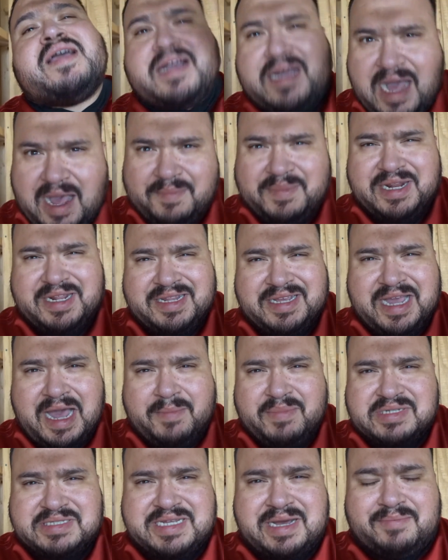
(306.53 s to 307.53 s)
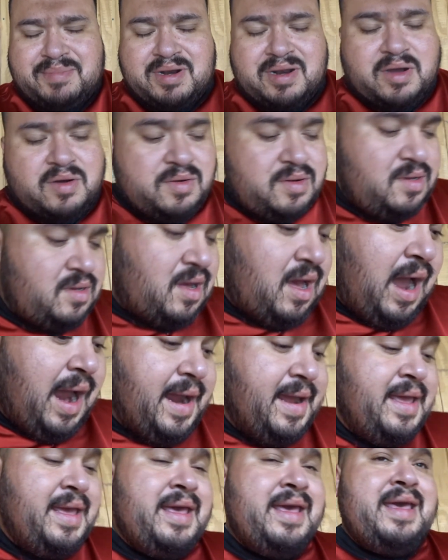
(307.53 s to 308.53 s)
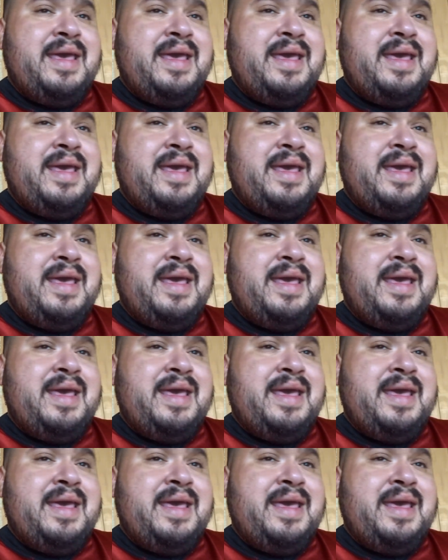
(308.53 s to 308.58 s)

Comment in the comments down below, all right?